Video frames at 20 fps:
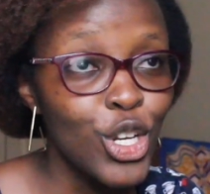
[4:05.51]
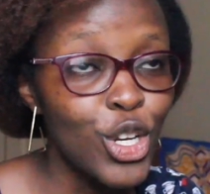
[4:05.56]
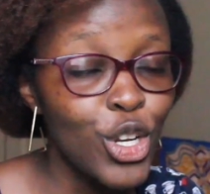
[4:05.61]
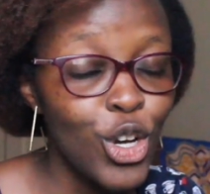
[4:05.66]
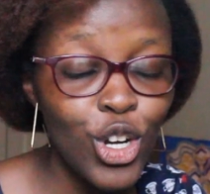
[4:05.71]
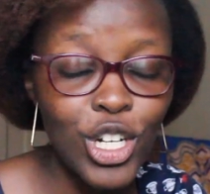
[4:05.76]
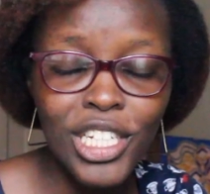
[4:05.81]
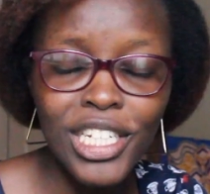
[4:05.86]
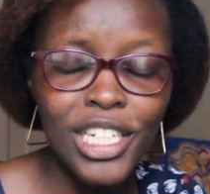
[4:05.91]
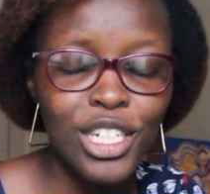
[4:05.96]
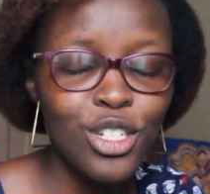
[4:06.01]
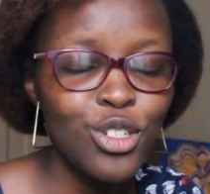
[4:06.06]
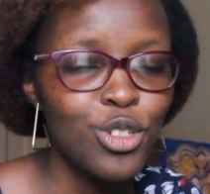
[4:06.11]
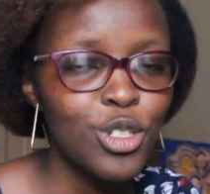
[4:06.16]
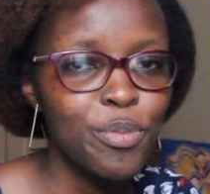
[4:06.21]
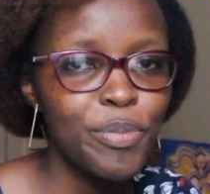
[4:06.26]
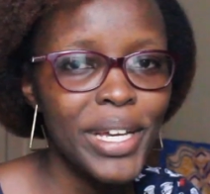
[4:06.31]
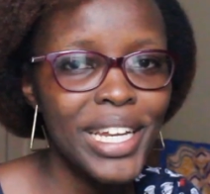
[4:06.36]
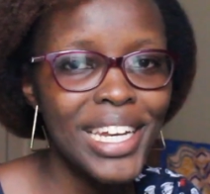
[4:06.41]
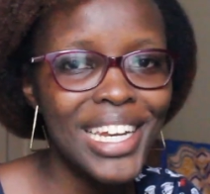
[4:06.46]
don't need to
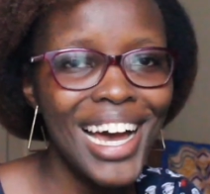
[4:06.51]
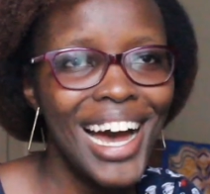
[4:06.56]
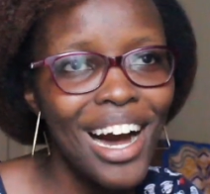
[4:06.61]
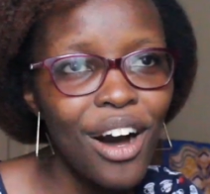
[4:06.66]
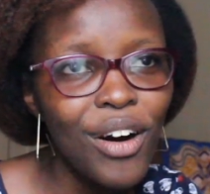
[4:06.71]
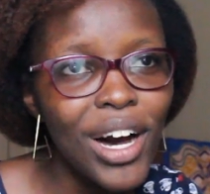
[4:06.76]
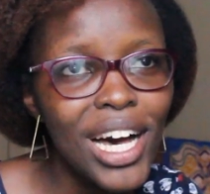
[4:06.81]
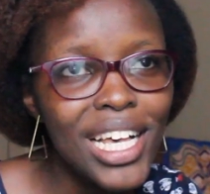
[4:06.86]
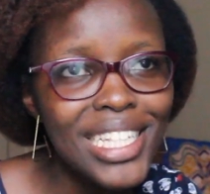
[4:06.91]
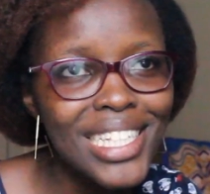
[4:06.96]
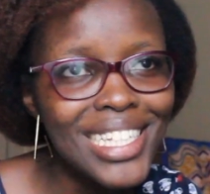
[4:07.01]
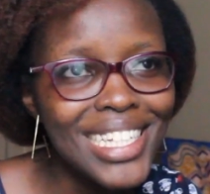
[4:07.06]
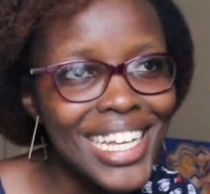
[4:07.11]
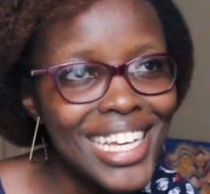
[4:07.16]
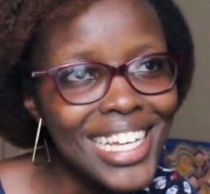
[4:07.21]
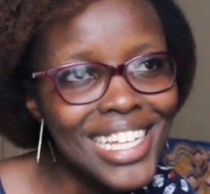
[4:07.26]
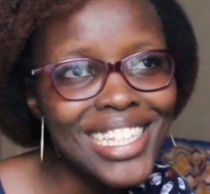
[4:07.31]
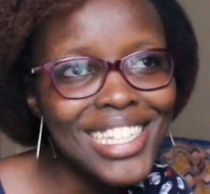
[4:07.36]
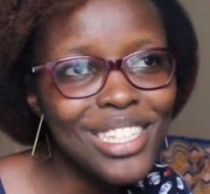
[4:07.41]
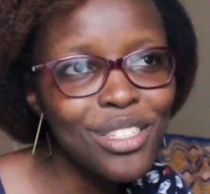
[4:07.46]
spend hours,
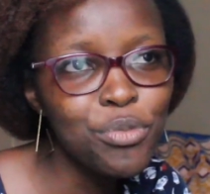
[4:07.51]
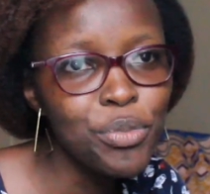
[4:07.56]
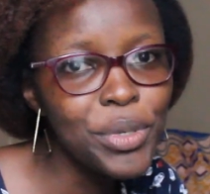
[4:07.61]
days,